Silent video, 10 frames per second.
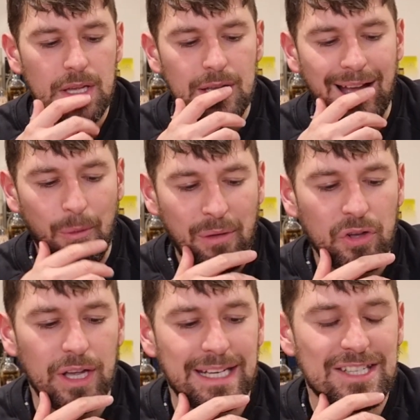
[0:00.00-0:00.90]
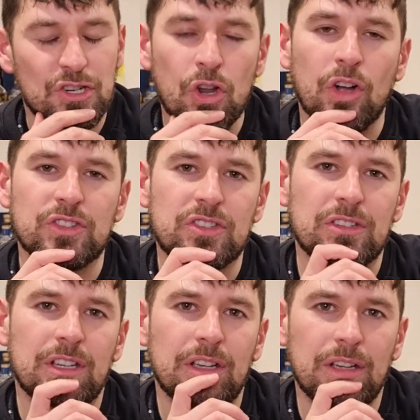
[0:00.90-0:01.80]
However, it is
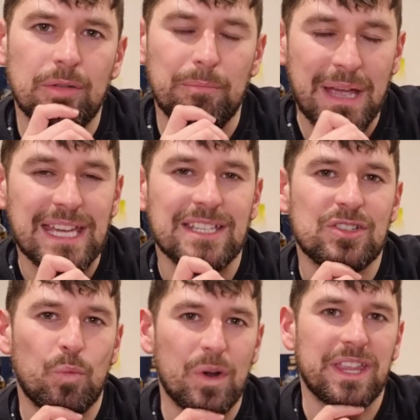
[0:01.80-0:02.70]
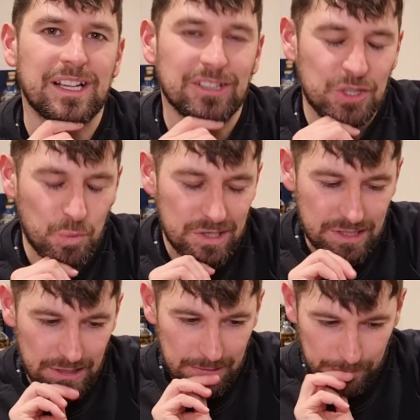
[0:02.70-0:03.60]
not made with English
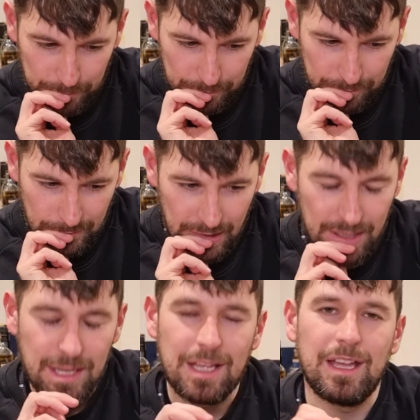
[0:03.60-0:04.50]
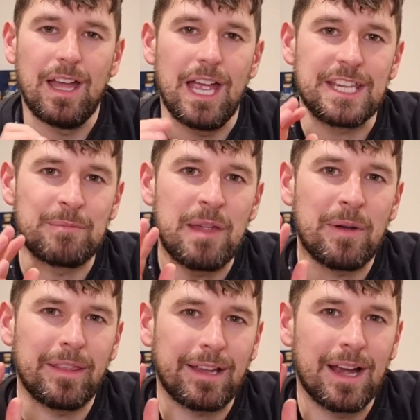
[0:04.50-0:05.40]
whiskey. It's made
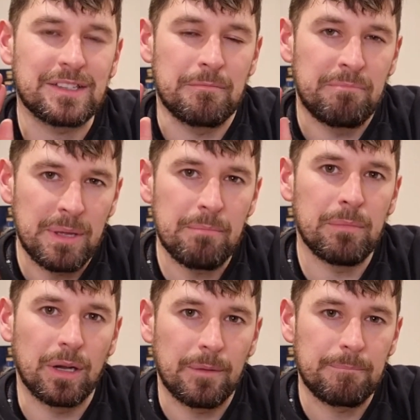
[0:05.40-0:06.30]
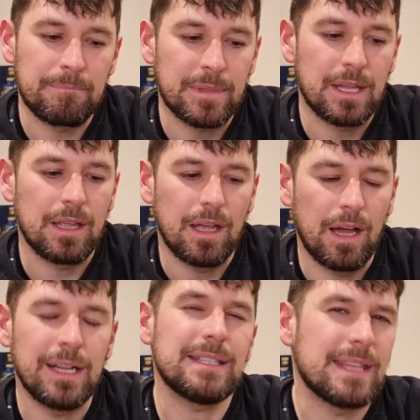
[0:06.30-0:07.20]
by the guys at Bimber,
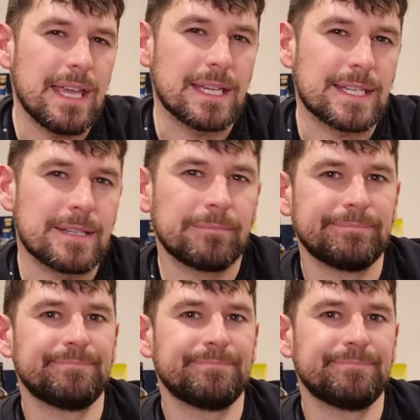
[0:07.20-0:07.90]
and it's this